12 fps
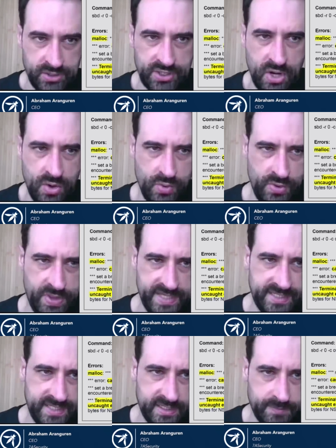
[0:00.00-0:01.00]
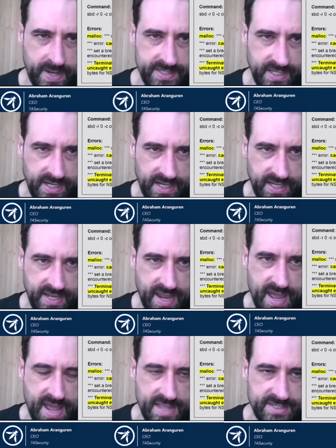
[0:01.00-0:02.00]
So this is basically
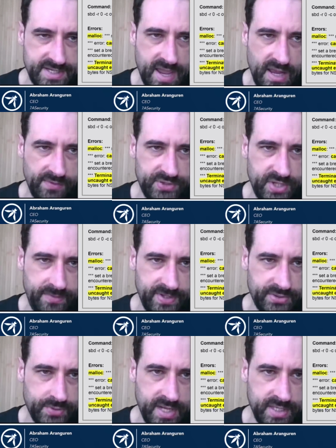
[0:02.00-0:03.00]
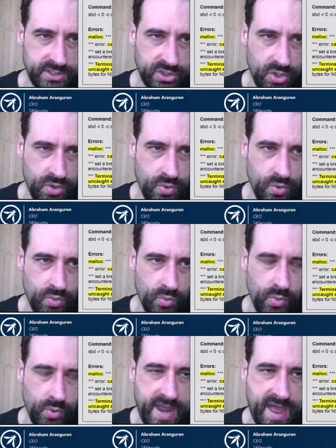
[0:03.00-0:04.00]
a denial of service, right? So
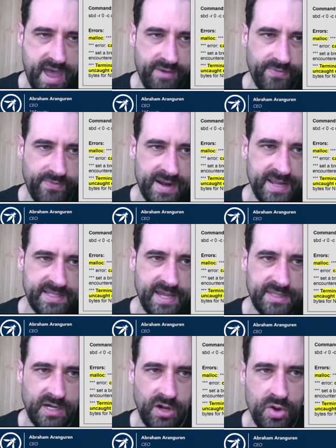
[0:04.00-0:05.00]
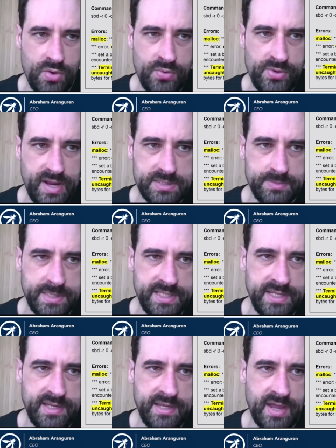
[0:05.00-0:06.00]
we have a netcat clone,
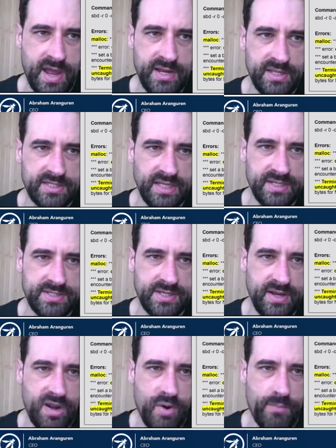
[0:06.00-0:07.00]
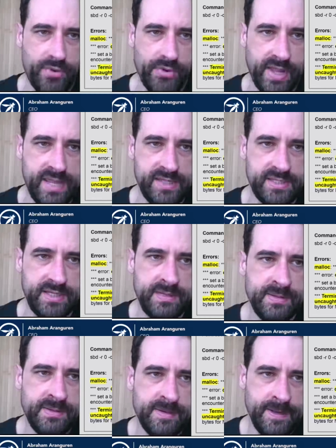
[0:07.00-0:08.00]
SVD, and it's listening on port 80.
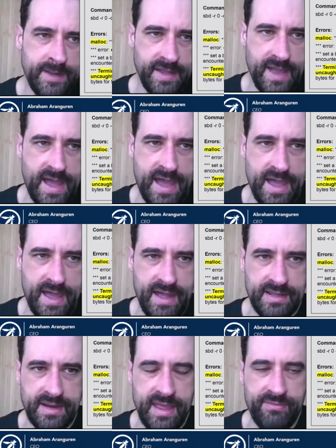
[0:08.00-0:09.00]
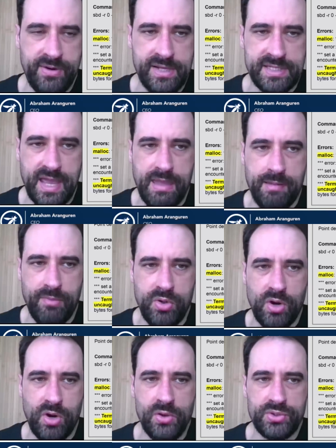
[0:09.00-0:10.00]
And every time you
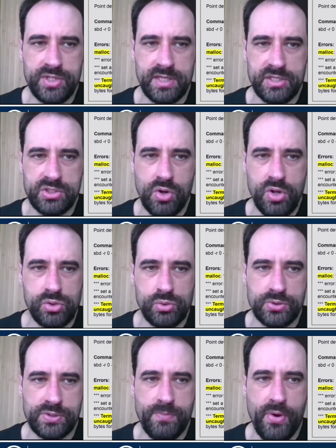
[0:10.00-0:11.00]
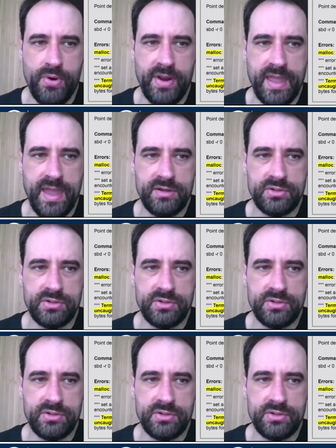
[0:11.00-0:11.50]
close it, it's going to spawn again.